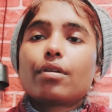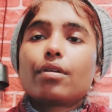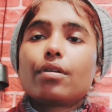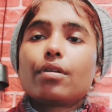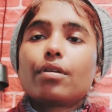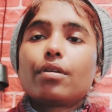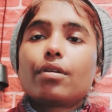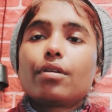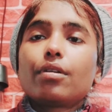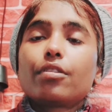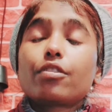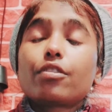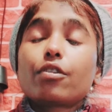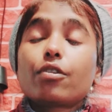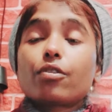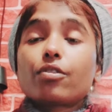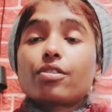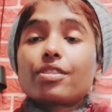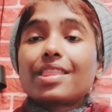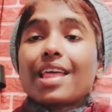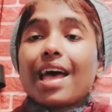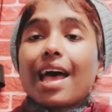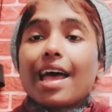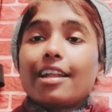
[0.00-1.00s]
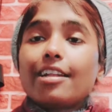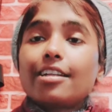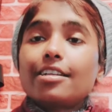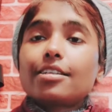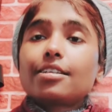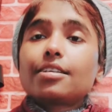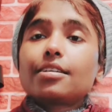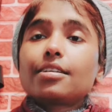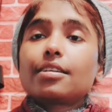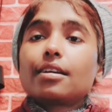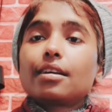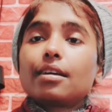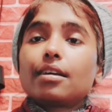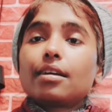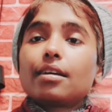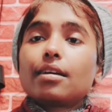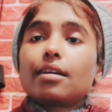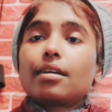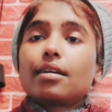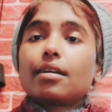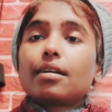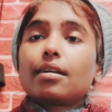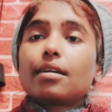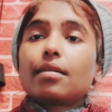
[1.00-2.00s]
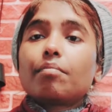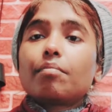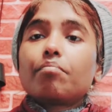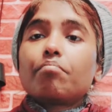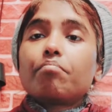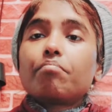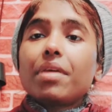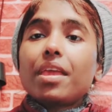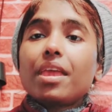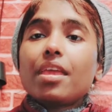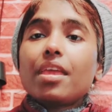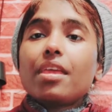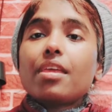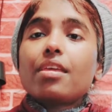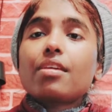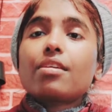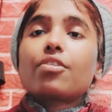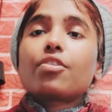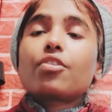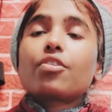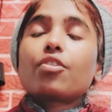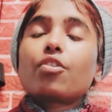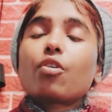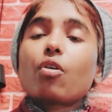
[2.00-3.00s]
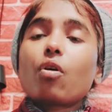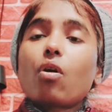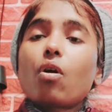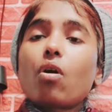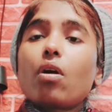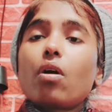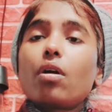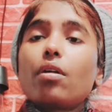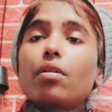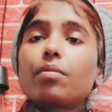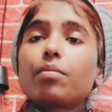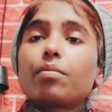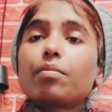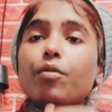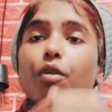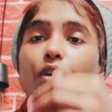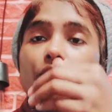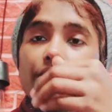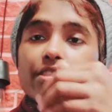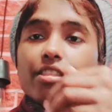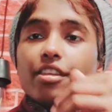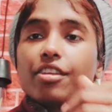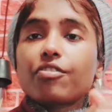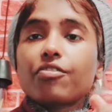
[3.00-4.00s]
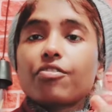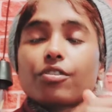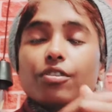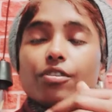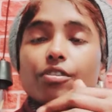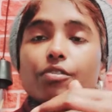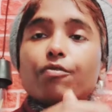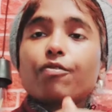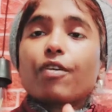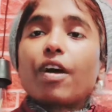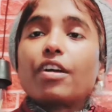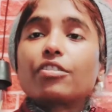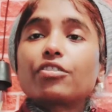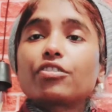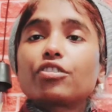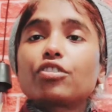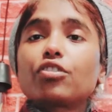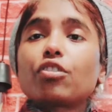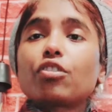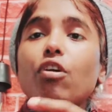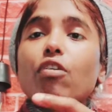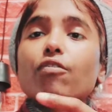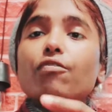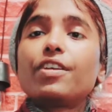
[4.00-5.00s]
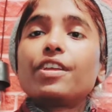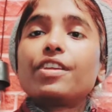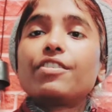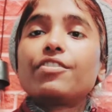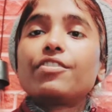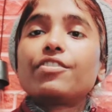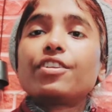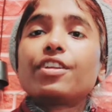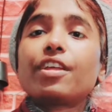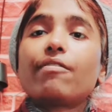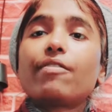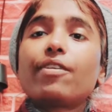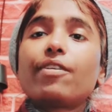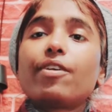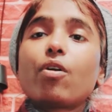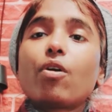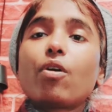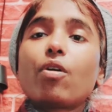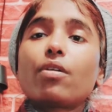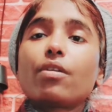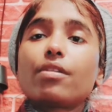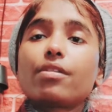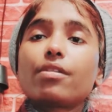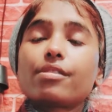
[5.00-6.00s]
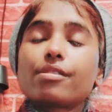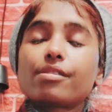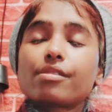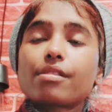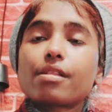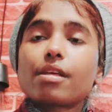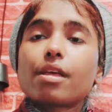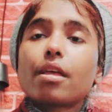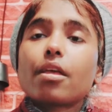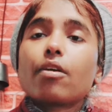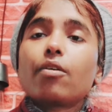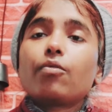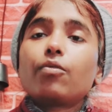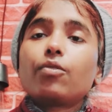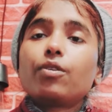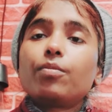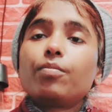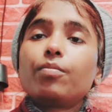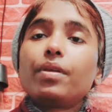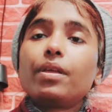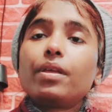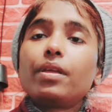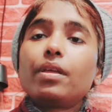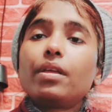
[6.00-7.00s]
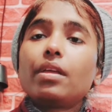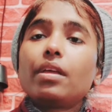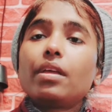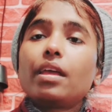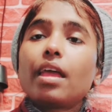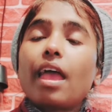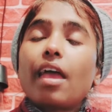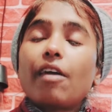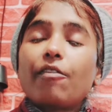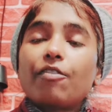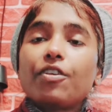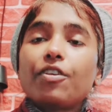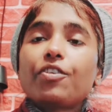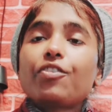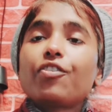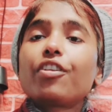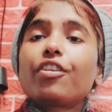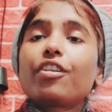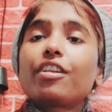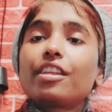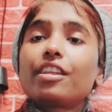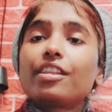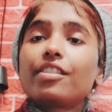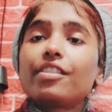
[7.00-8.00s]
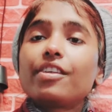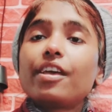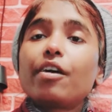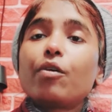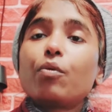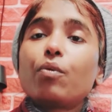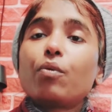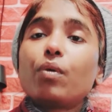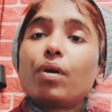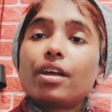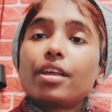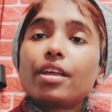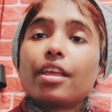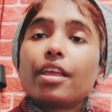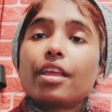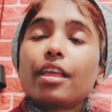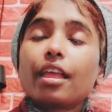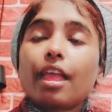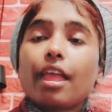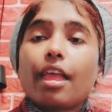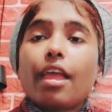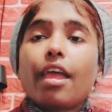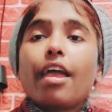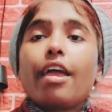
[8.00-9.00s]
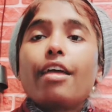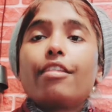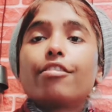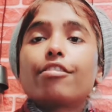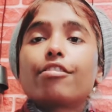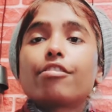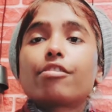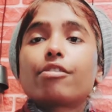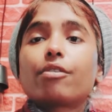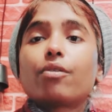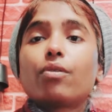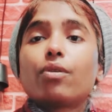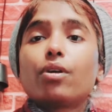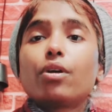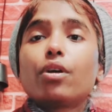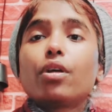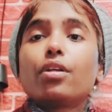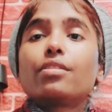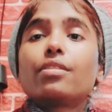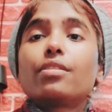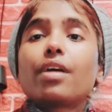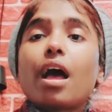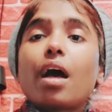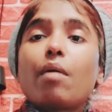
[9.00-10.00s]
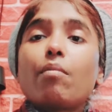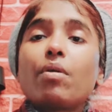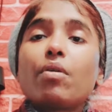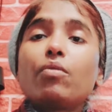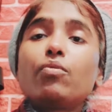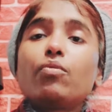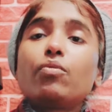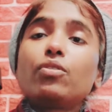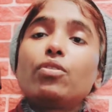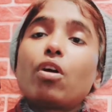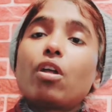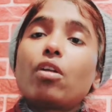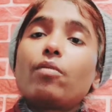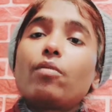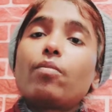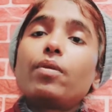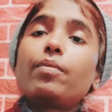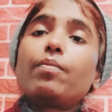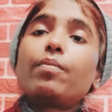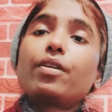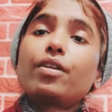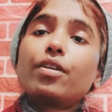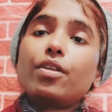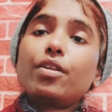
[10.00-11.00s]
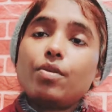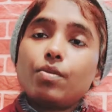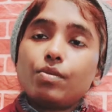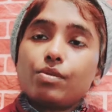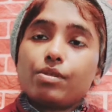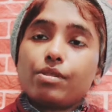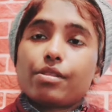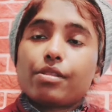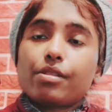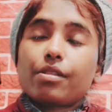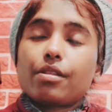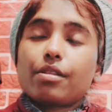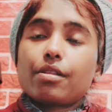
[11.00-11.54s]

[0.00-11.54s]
So that make your procedure, the function of each and every organs would be efficiently they are working, and so the ama would not be produced.